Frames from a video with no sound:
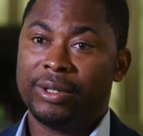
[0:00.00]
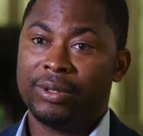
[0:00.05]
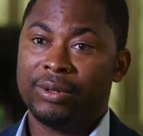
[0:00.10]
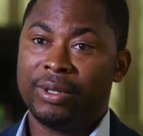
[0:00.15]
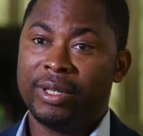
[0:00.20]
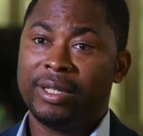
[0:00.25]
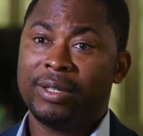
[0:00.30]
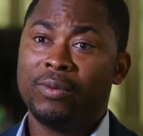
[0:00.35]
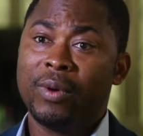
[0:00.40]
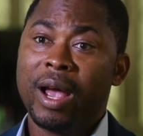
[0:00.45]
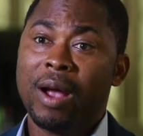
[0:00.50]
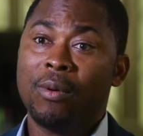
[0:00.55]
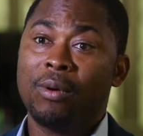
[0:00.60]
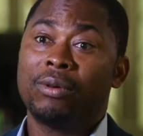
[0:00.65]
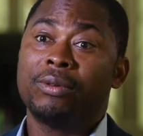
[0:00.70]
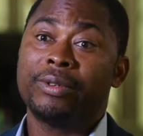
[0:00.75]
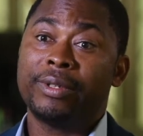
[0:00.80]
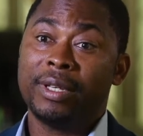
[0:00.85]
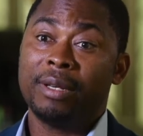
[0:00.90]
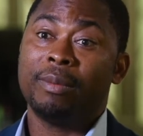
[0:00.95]
So this is where I
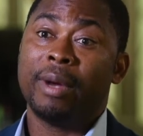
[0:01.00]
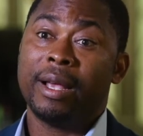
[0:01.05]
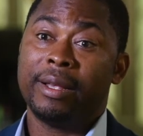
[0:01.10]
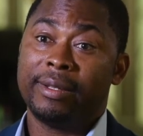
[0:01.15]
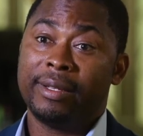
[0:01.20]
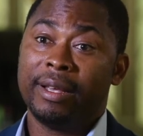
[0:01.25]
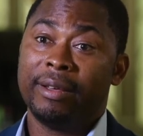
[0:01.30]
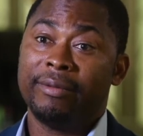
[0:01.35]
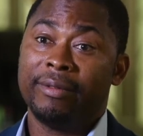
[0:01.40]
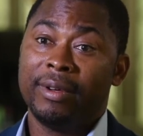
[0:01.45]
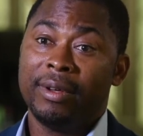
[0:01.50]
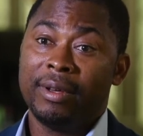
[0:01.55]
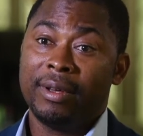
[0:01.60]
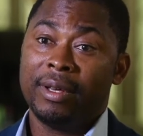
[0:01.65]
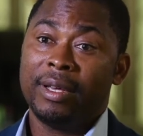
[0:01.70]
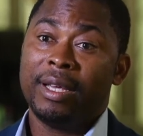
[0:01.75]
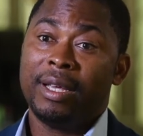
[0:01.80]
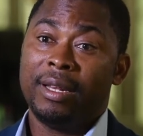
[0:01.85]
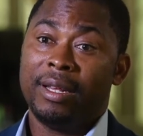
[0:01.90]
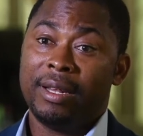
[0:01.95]
want to see myself
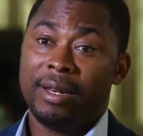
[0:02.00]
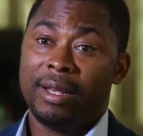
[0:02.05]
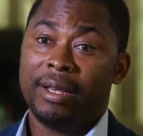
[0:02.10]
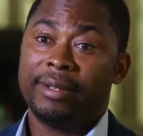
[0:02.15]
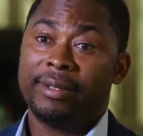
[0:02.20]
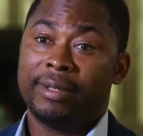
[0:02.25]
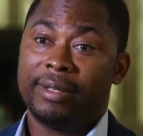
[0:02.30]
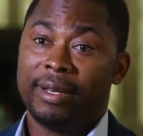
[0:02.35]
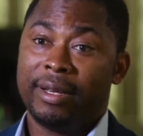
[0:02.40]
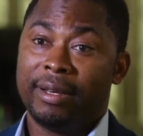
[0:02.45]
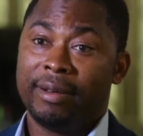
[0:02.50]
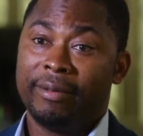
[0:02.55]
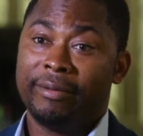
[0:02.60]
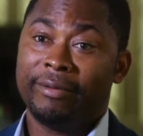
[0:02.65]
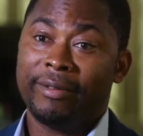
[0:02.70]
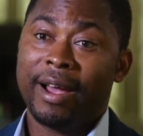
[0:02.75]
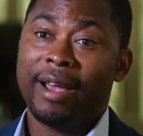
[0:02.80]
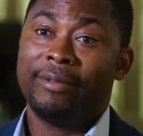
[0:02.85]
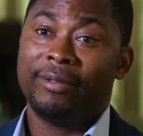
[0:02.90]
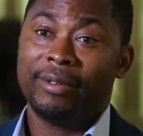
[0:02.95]
in the next
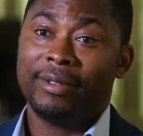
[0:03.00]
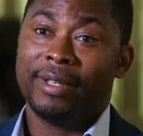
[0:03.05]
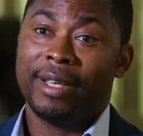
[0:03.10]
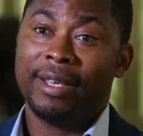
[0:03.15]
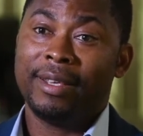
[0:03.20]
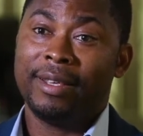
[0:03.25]
5 to 10